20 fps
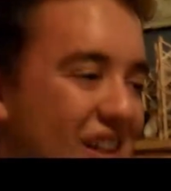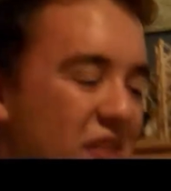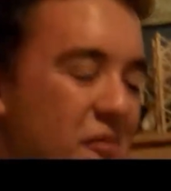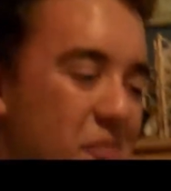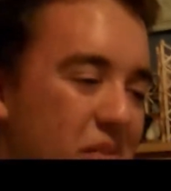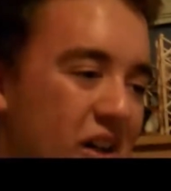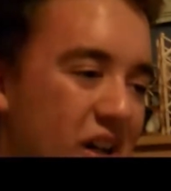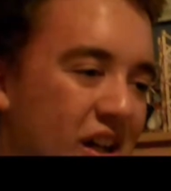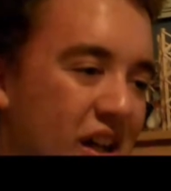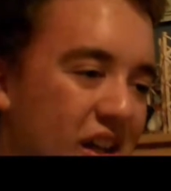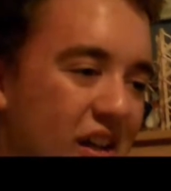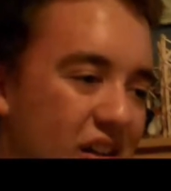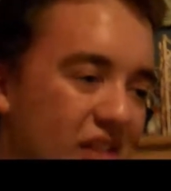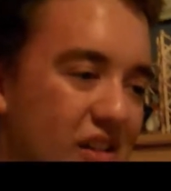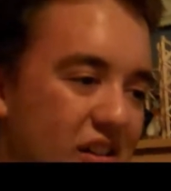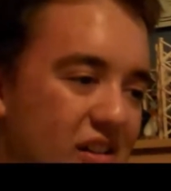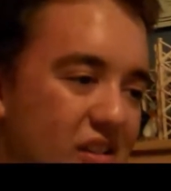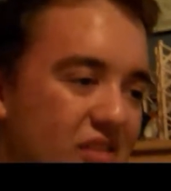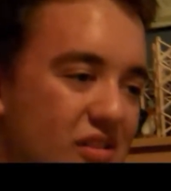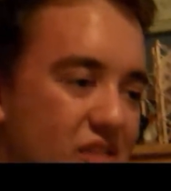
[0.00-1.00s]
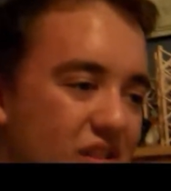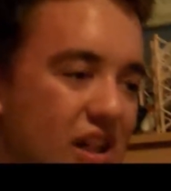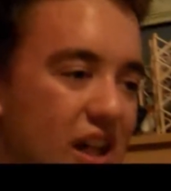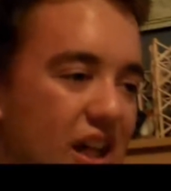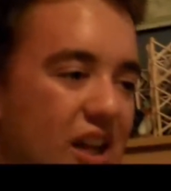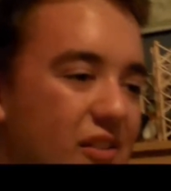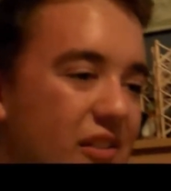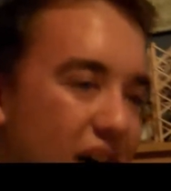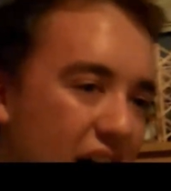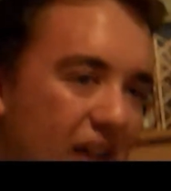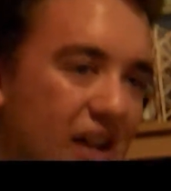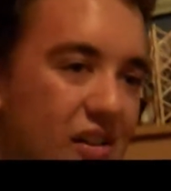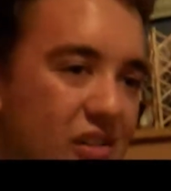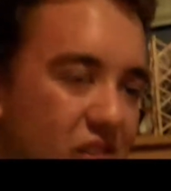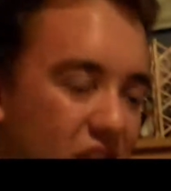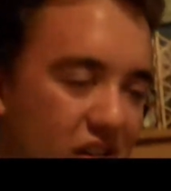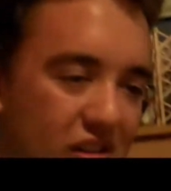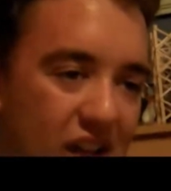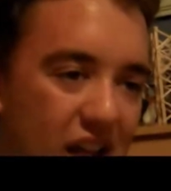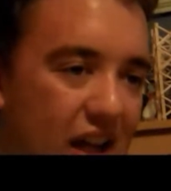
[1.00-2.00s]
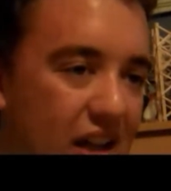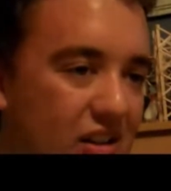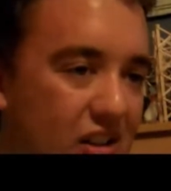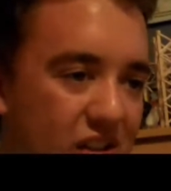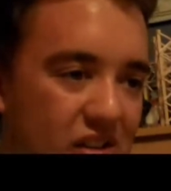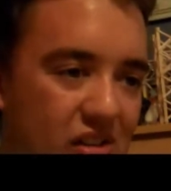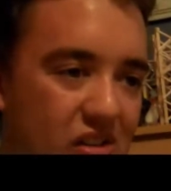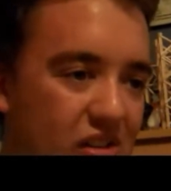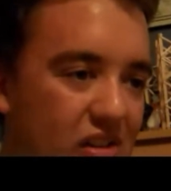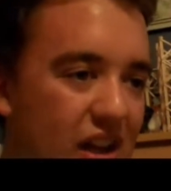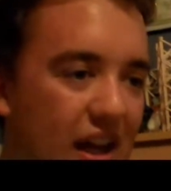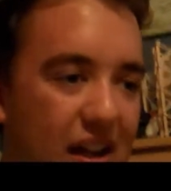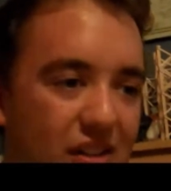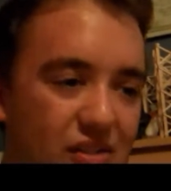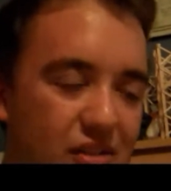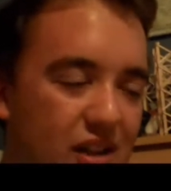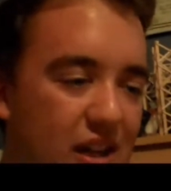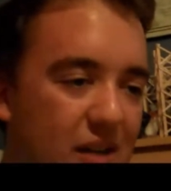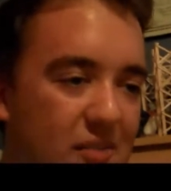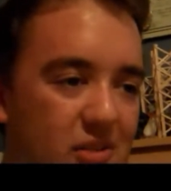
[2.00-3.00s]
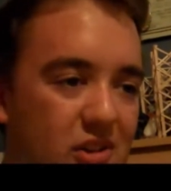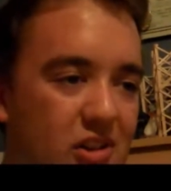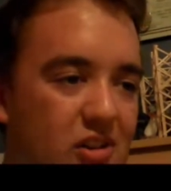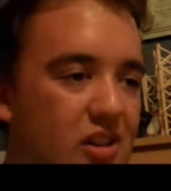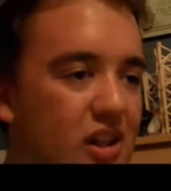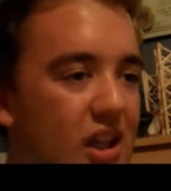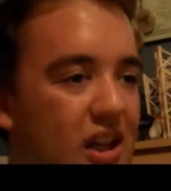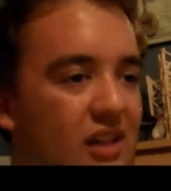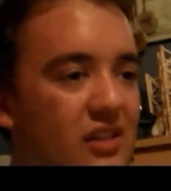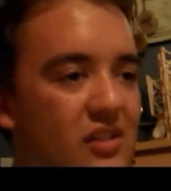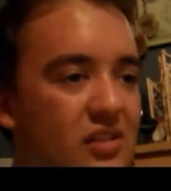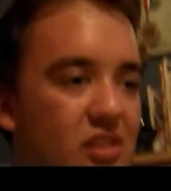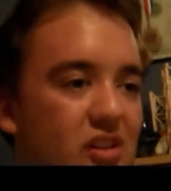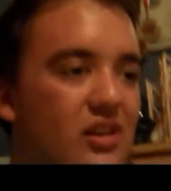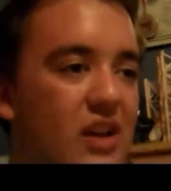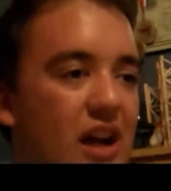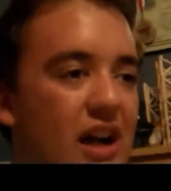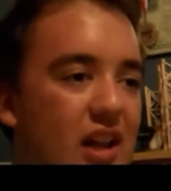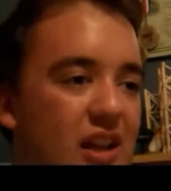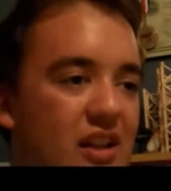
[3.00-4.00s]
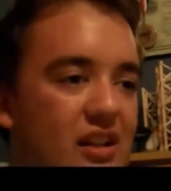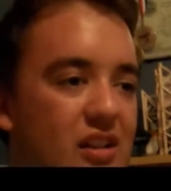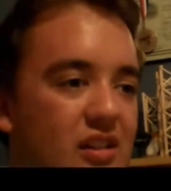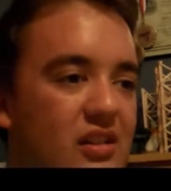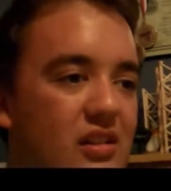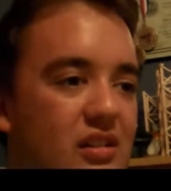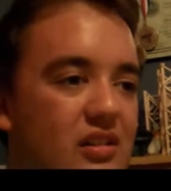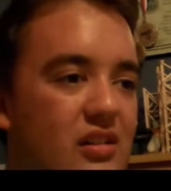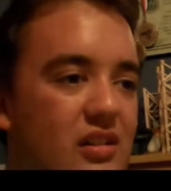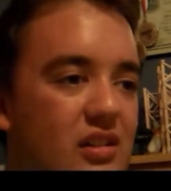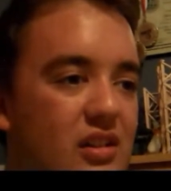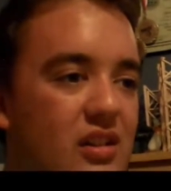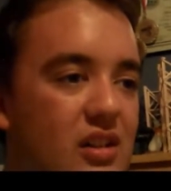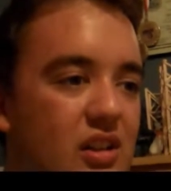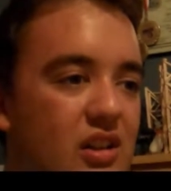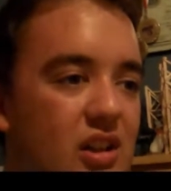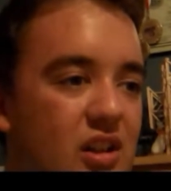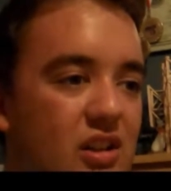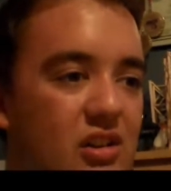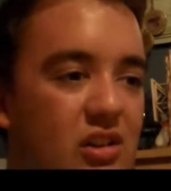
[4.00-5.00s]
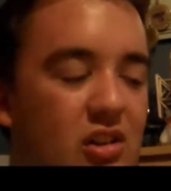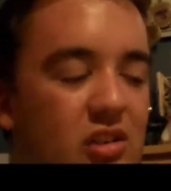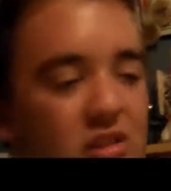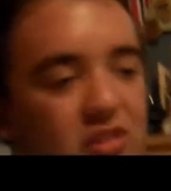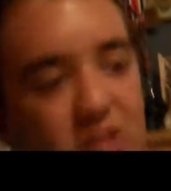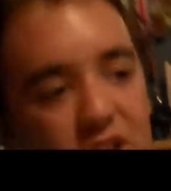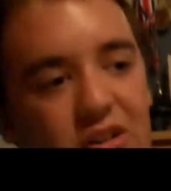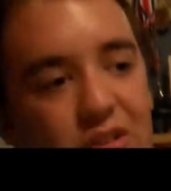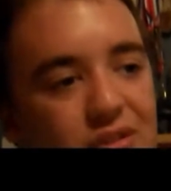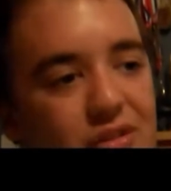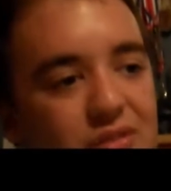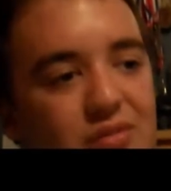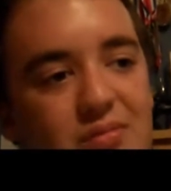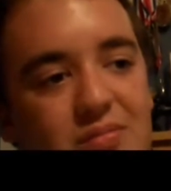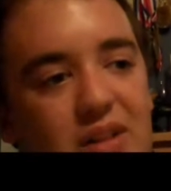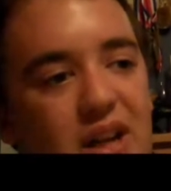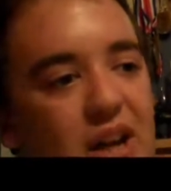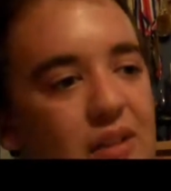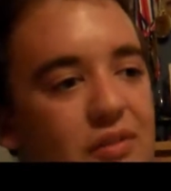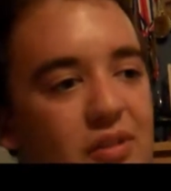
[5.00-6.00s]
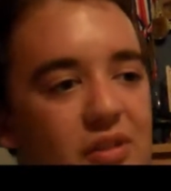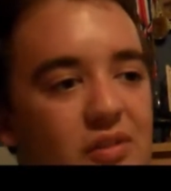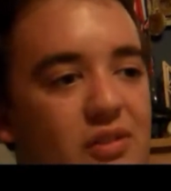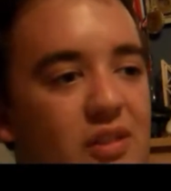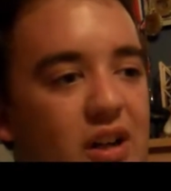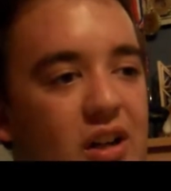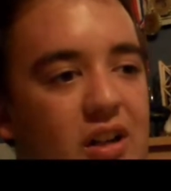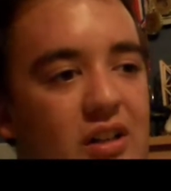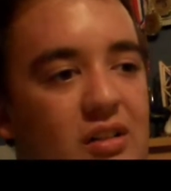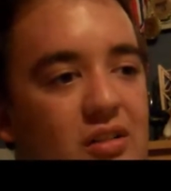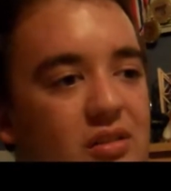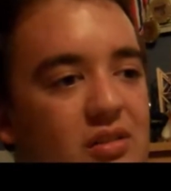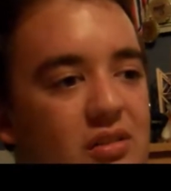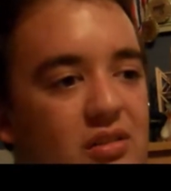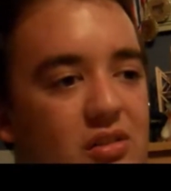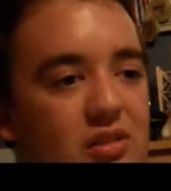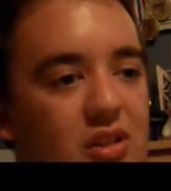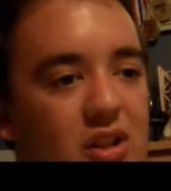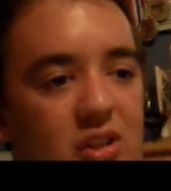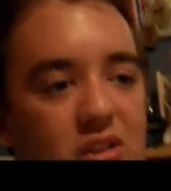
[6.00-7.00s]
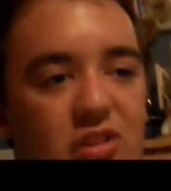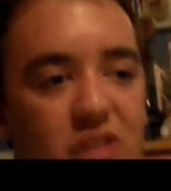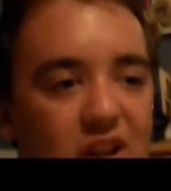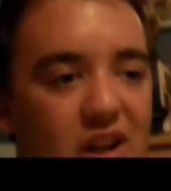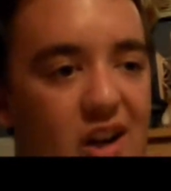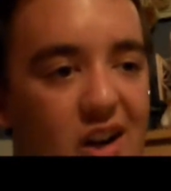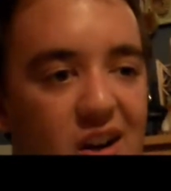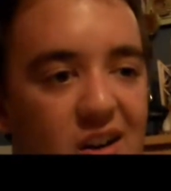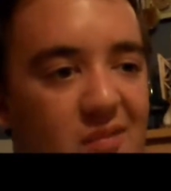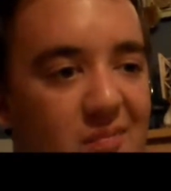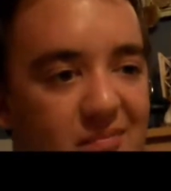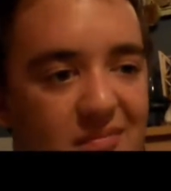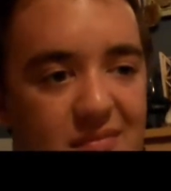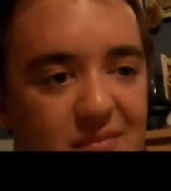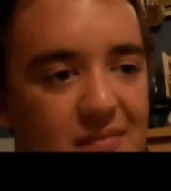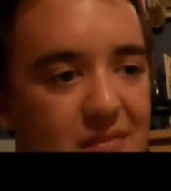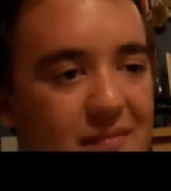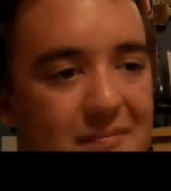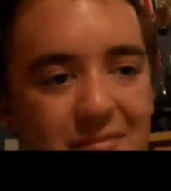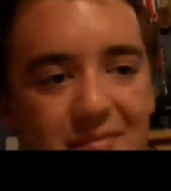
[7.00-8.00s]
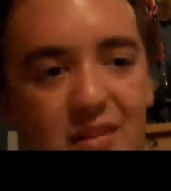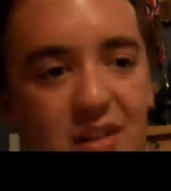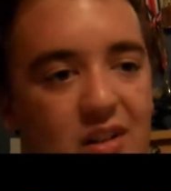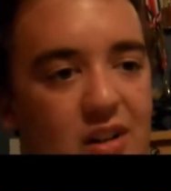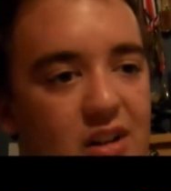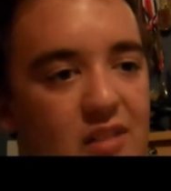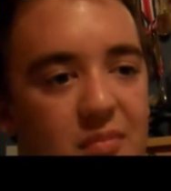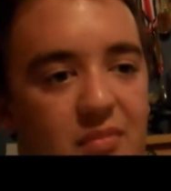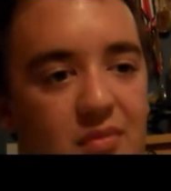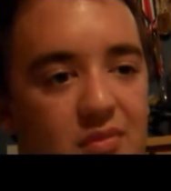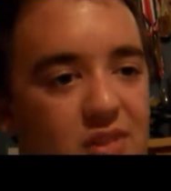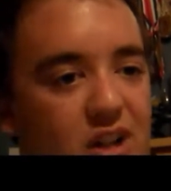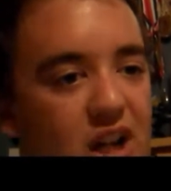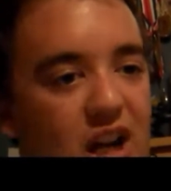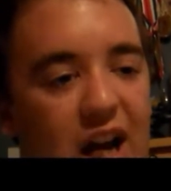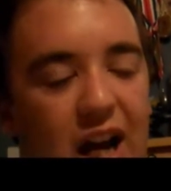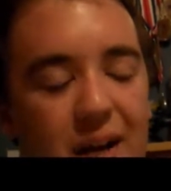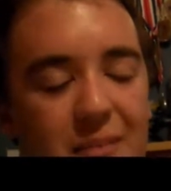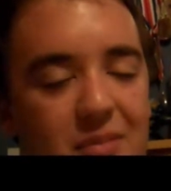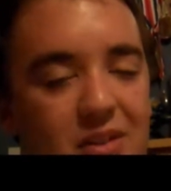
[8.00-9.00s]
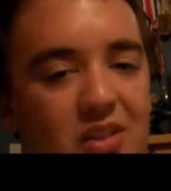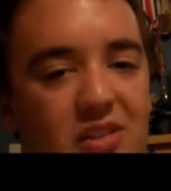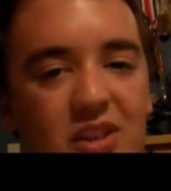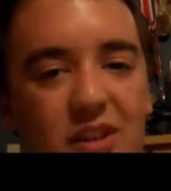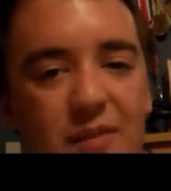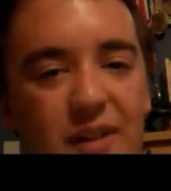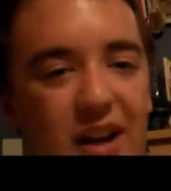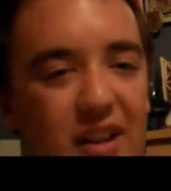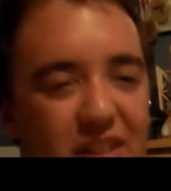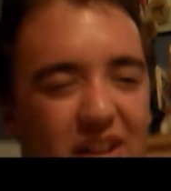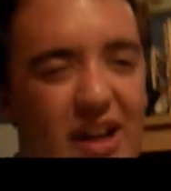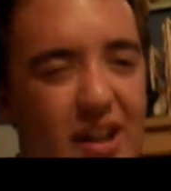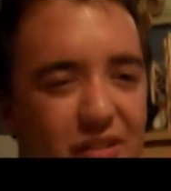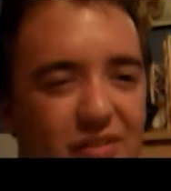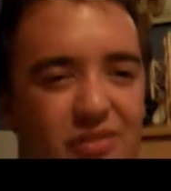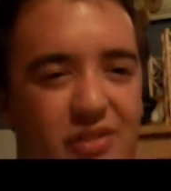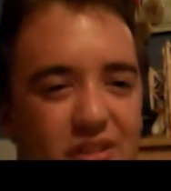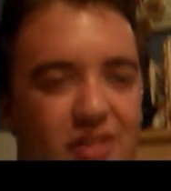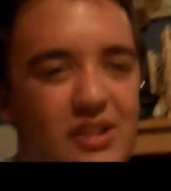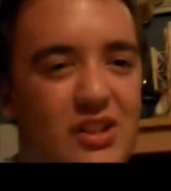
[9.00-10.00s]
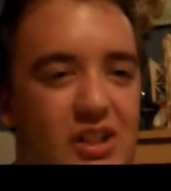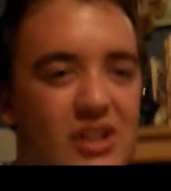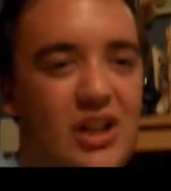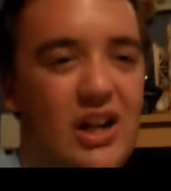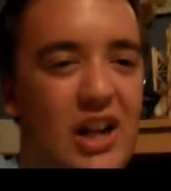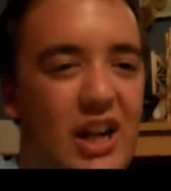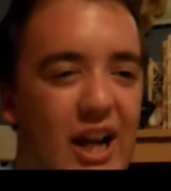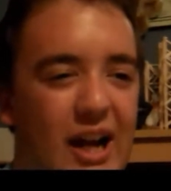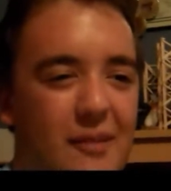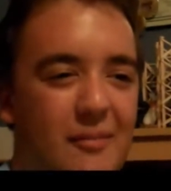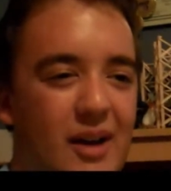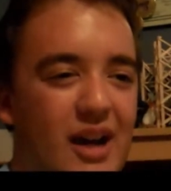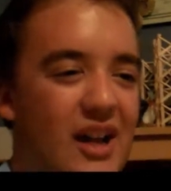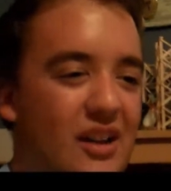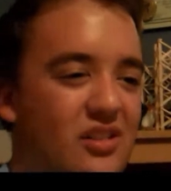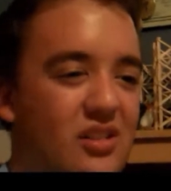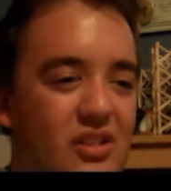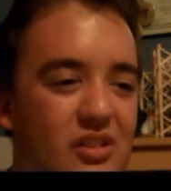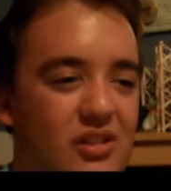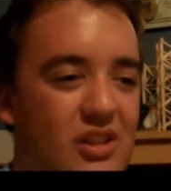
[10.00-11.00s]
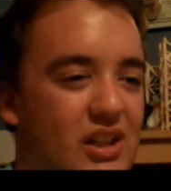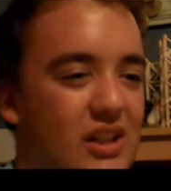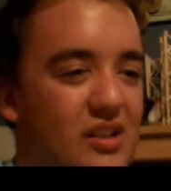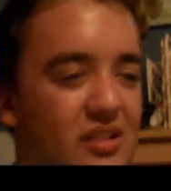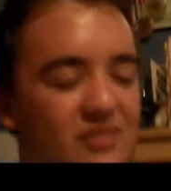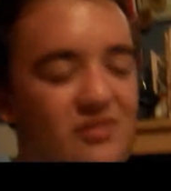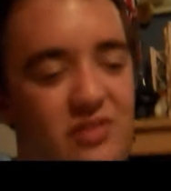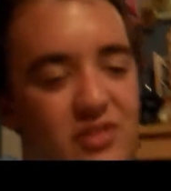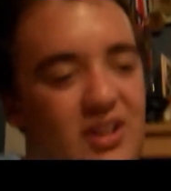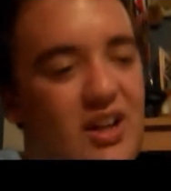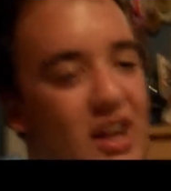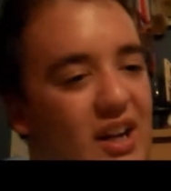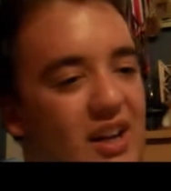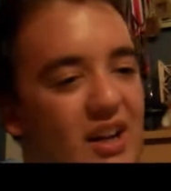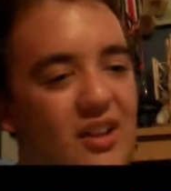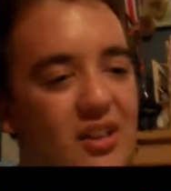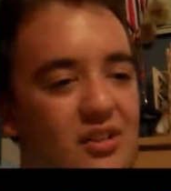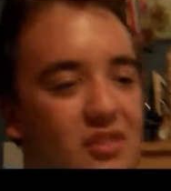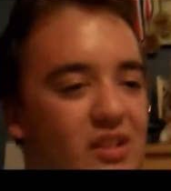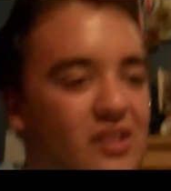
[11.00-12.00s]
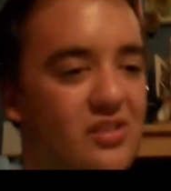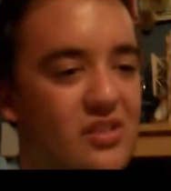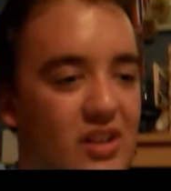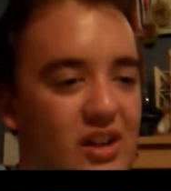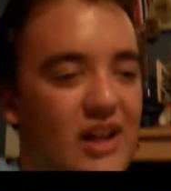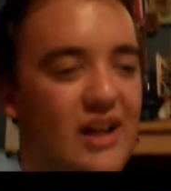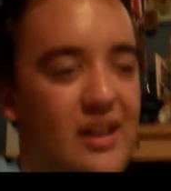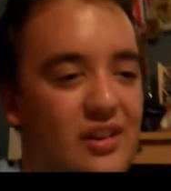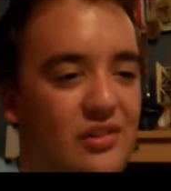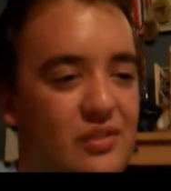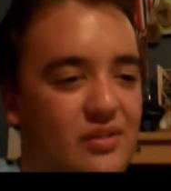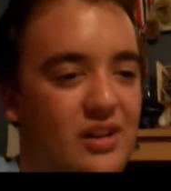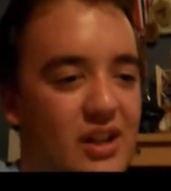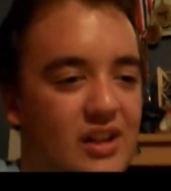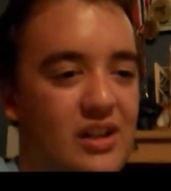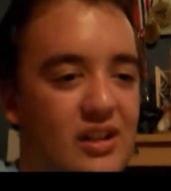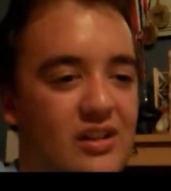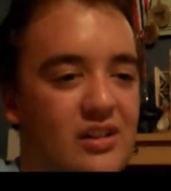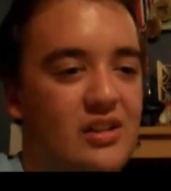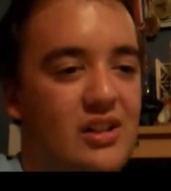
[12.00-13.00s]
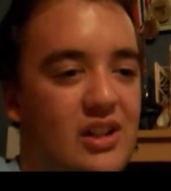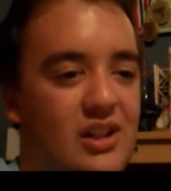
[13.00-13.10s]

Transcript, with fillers: but Anyway, so yeah, just that's why I'm doing it so I can just show everyone to share what happens in my life. Like I'm not doing it for any other reason. I just want to